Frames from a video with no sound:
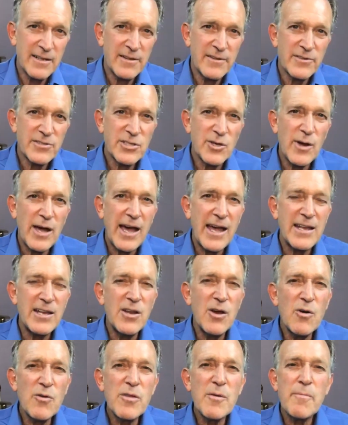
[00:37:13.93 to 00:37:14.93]
So I
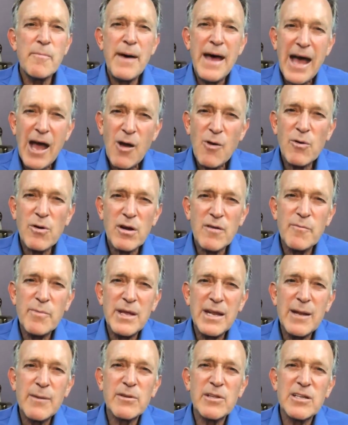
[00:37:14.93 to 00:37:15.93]
know the power of being
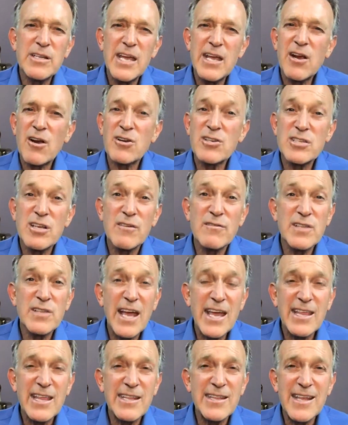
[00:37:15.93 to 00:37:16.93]
able to take ourselves
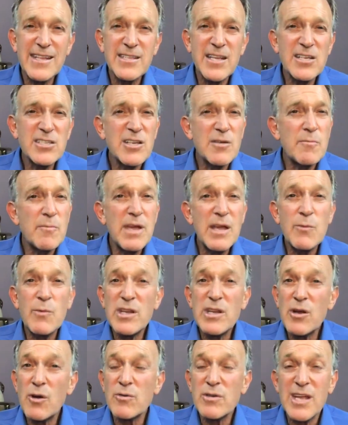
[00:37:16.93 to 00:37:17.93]
lightly. That doesn't mean we
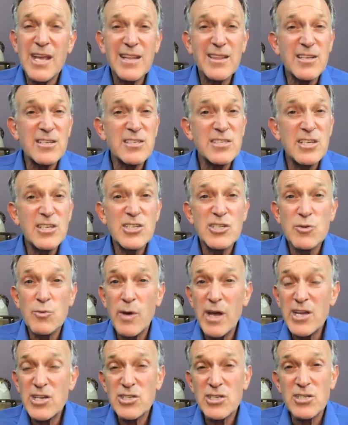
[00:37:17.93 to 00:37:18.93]
don't take the
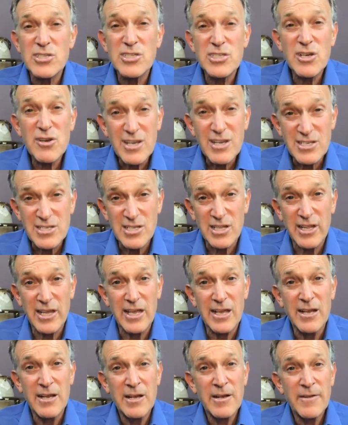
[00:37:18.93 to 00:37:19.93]
situation seriously.
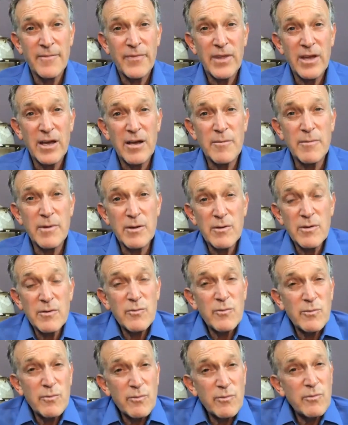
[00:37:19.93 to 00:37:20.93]
Um,
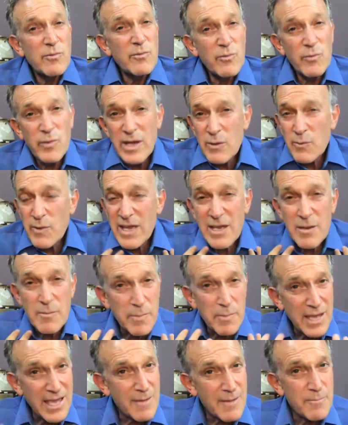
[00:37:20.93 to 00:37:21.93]
we, we can
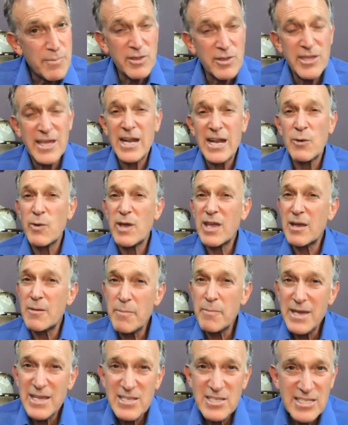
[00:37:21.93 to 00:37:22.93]
be empathetic we can
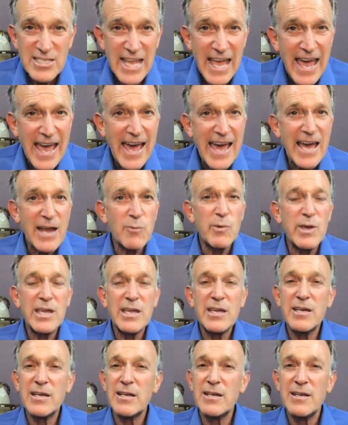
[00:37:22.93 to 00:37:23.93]
be sad we
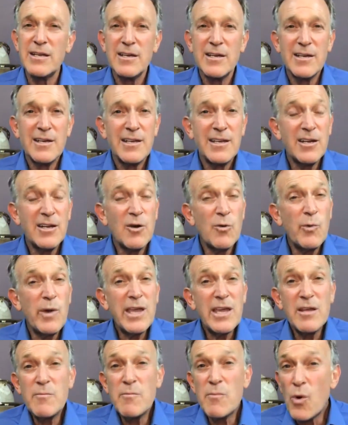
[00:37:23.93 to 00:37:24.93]
can you know we
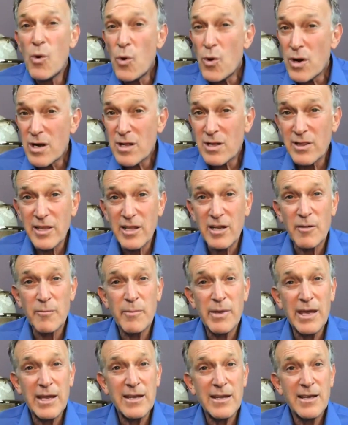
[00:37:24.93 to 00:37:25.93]
can mourn a little
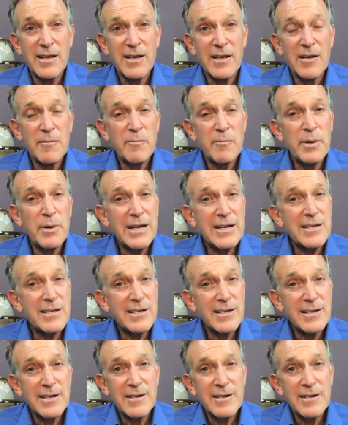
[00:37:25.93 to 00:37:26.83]
bit but